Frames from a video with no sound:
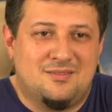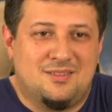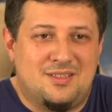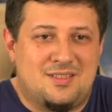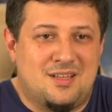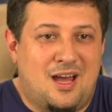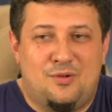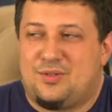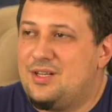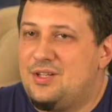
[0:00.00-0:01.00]
It's now
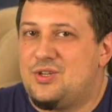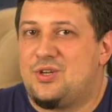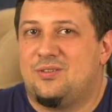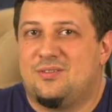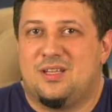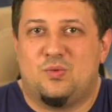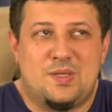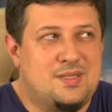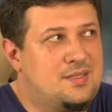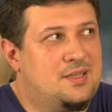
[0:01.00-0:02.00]
tradition, and we're
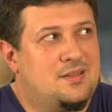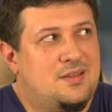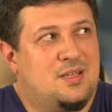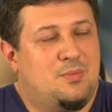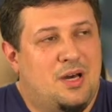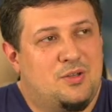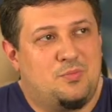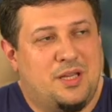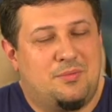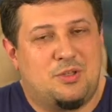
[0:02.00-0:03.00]
thinking about
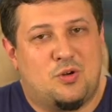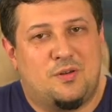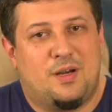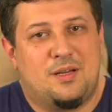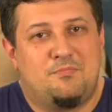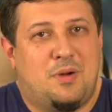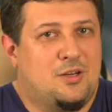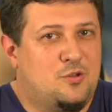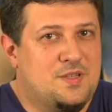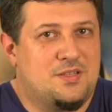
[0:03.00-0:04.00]
maybe to convert
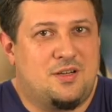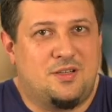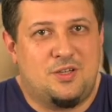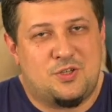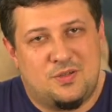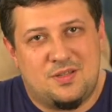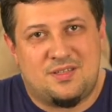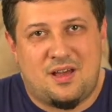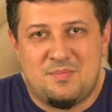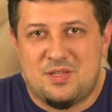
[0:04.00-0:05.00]
part of this tradition in
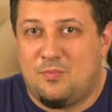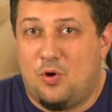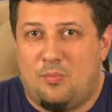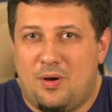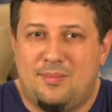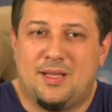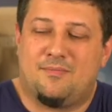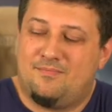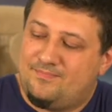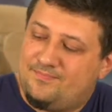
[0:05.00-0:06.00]
something more public.
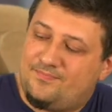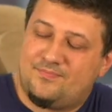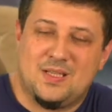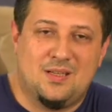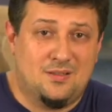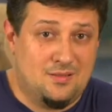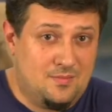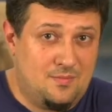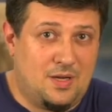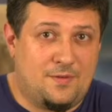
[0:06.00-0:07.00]

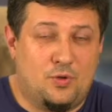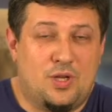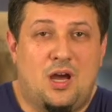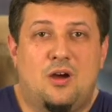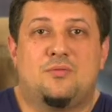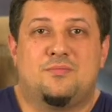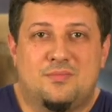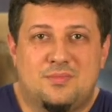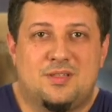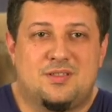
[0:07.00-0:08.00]
But for now,
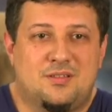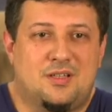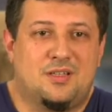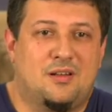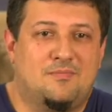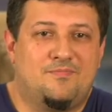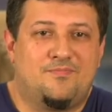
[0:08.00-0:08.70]
it's internal.